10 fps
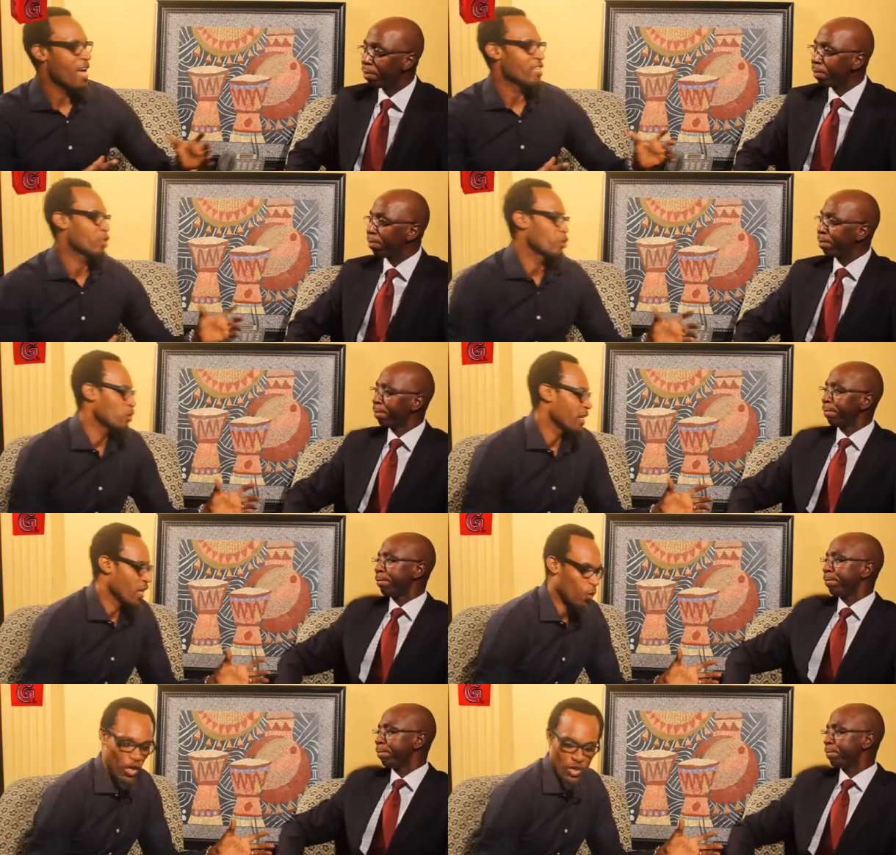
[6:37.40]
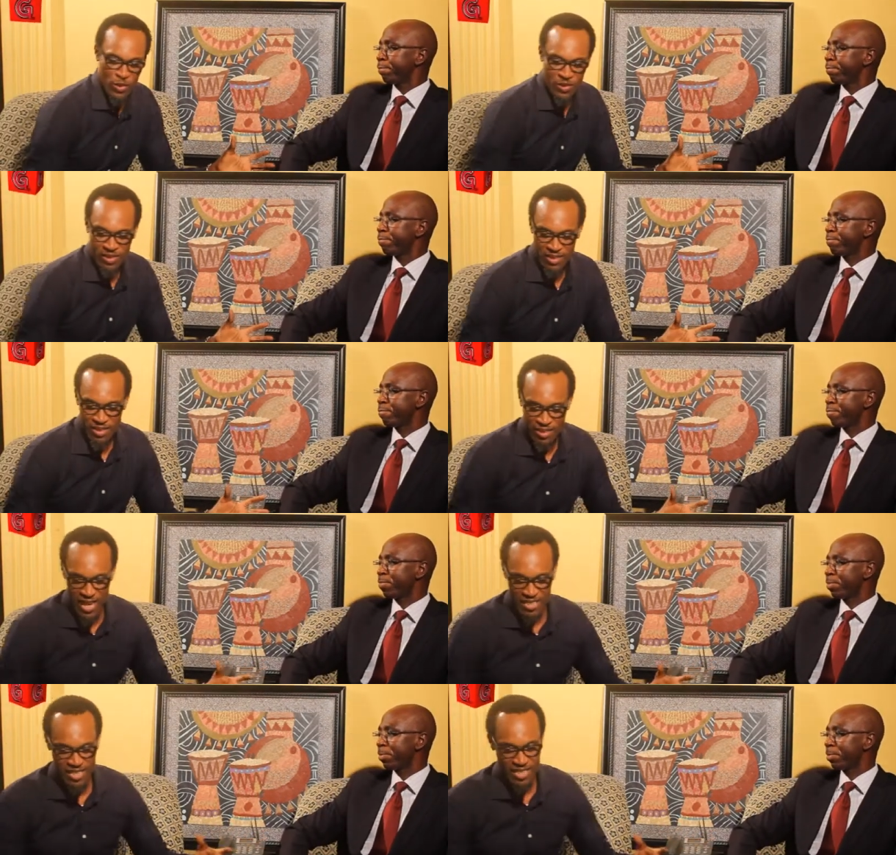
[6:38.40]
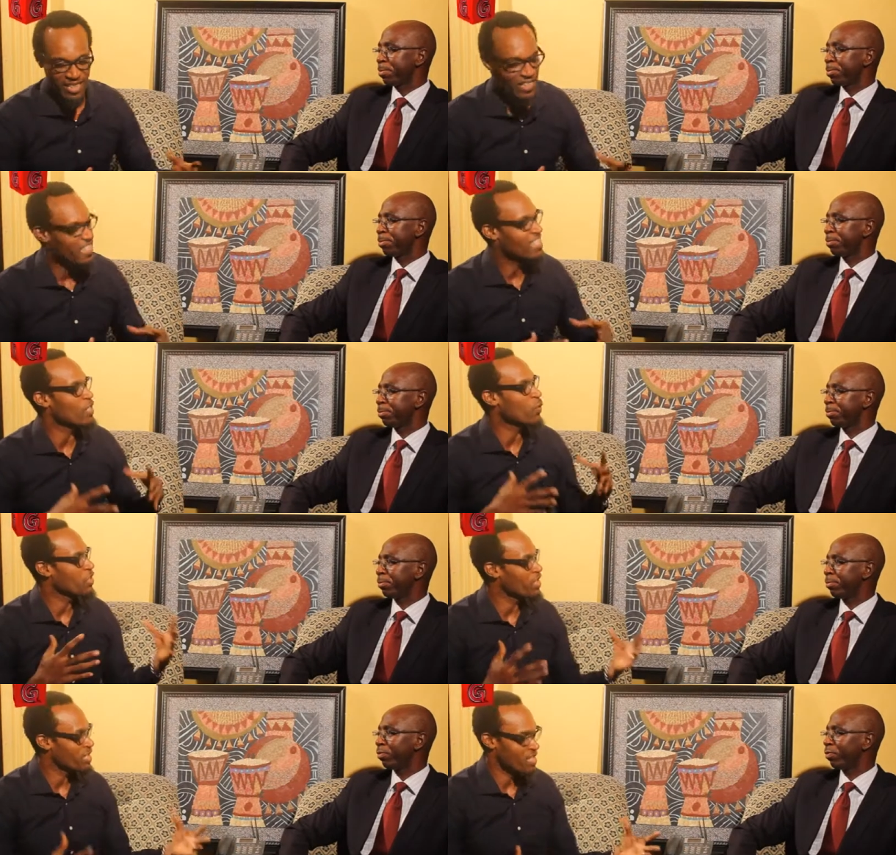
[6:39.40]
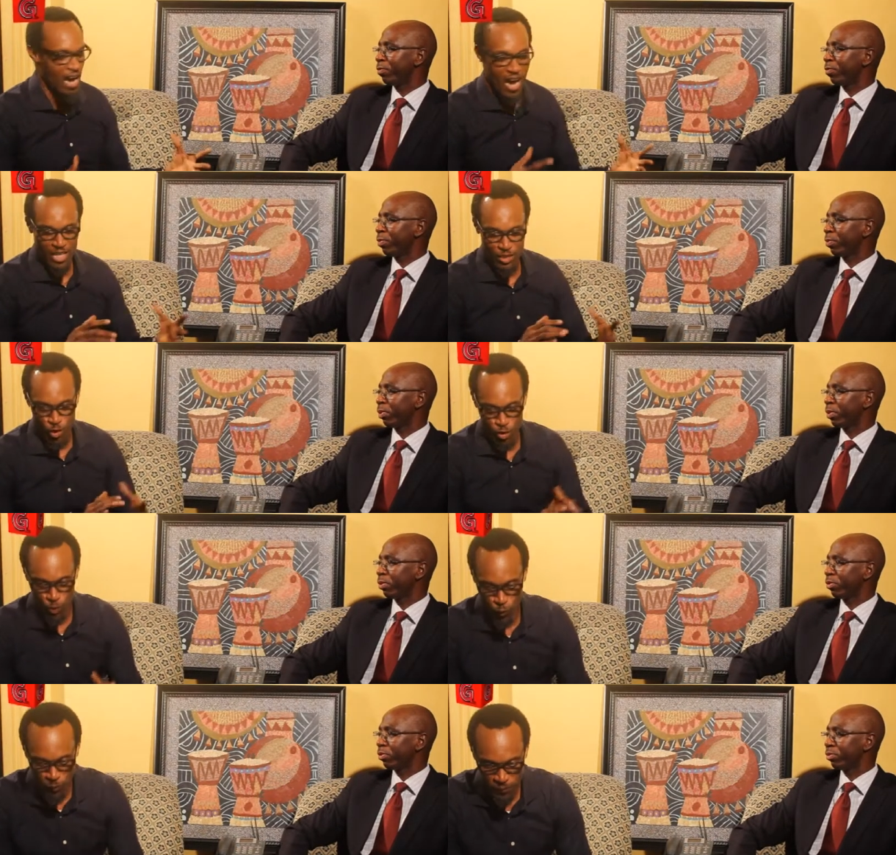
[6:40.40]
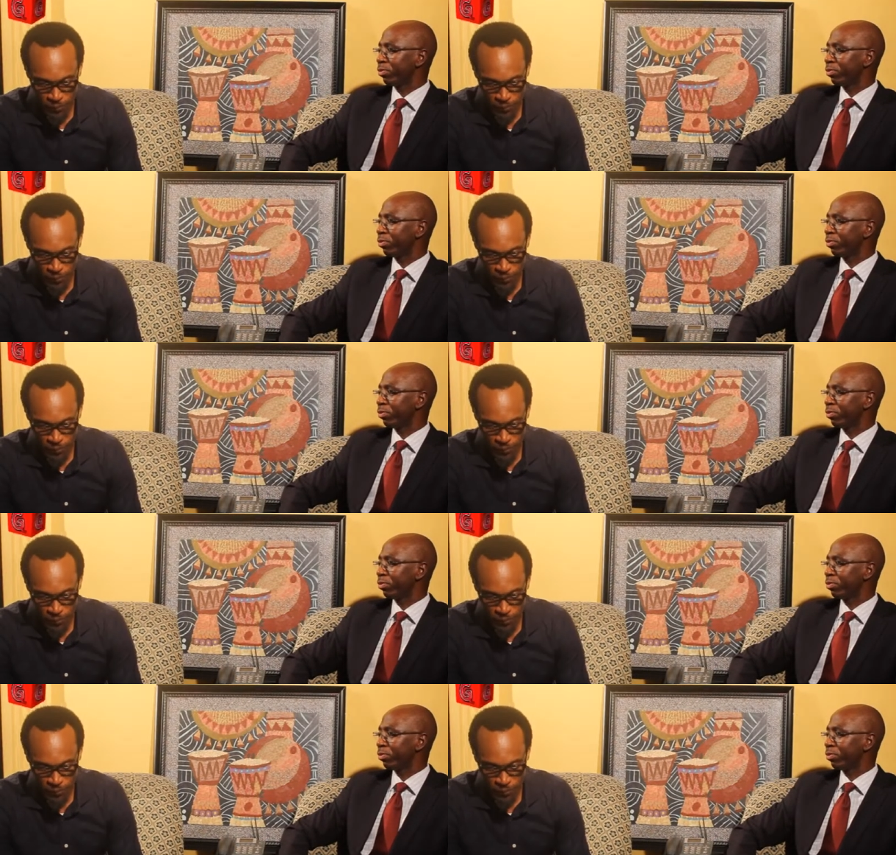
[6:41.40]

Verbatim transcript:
Speaker 1: ask you a question that distinguishes our talk show.